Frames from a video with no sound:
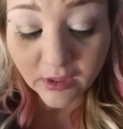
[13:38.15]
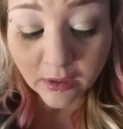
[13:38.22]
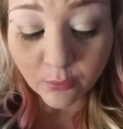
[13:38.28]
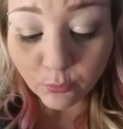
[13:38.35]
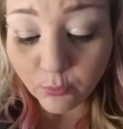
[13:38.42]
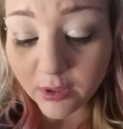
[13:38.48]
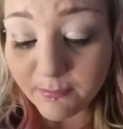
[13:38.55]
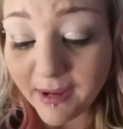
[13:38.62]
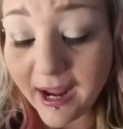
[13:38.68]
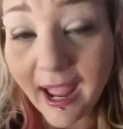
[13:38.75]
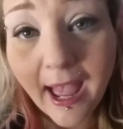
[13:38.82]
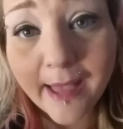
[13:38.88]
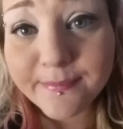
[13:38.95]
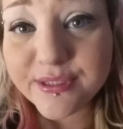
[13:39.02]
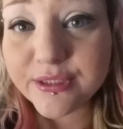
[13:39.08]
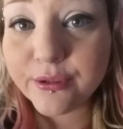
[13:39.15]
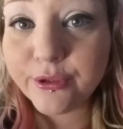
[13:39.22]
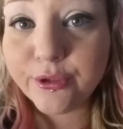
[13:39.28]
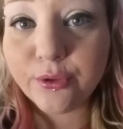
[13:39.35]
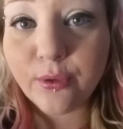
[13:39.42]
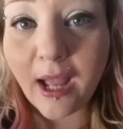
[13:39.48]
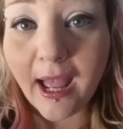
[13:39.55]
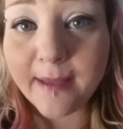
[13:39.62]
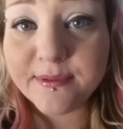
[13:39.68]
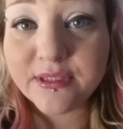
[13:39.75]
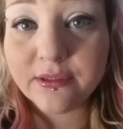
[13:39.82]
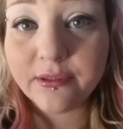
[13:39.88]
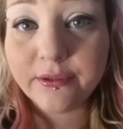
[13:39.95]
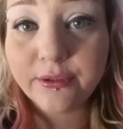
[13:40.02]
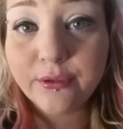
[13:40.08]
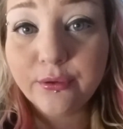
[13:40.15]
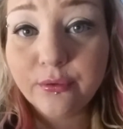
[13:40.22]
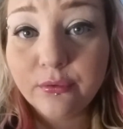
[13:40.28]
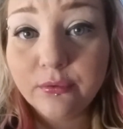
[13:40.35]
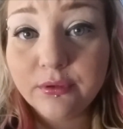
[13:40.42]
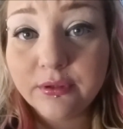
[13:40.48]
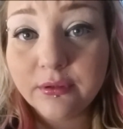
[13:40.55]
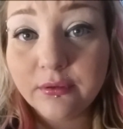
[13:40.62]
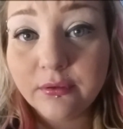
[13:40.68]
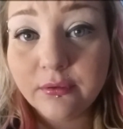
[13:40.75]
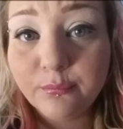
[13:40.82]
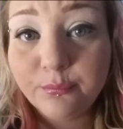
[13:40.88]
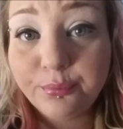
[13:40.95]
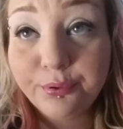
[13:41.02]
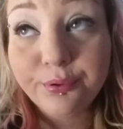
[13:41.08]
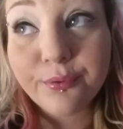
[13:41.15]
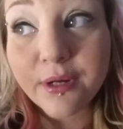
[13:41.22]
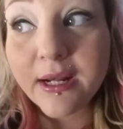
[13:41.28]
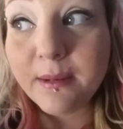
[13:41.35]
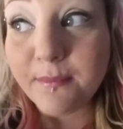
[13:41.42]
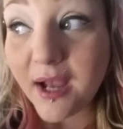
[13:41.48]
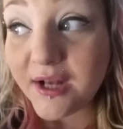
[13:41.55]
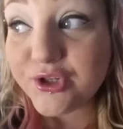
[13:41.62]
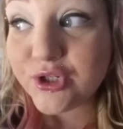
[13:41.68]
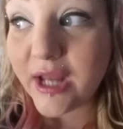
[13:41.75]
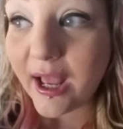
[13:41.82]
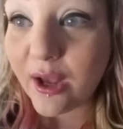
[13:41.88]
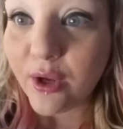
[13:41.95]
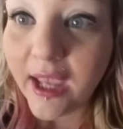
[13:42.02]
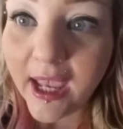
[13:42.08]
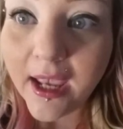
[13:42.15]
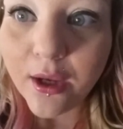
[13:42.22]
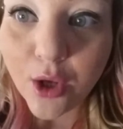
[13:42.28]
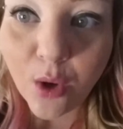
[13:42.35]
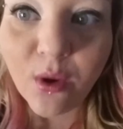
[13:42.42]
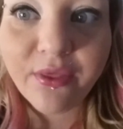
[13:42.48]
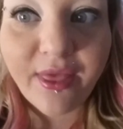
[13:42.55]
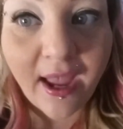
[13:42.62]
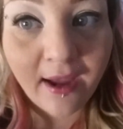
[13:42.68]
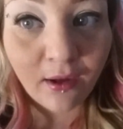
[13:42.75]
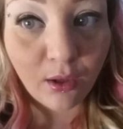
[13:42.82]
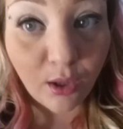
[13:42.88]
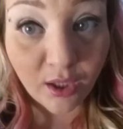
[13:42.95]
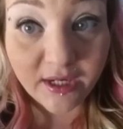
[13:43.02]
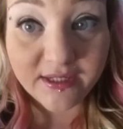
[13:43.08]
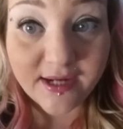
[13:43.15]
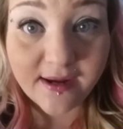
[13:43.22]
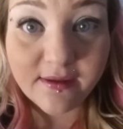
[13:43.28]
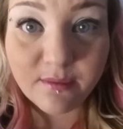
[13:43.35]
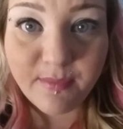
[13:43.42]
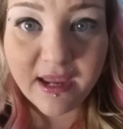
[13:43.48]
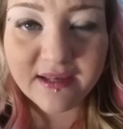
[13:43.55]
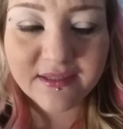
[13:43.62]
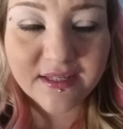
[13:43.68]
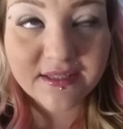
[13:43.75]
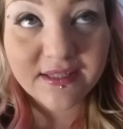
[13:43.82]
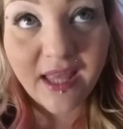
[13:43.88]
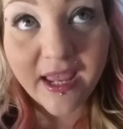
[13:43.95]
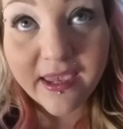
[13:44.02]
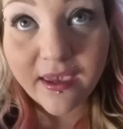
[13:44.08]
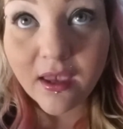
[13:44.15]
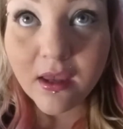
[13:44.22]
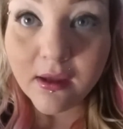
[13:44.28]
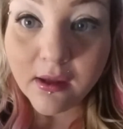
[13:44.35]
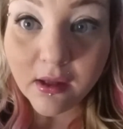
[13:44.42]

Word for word: one of my absolute, absolute, pretty much now can't go without on a daily basis. Like,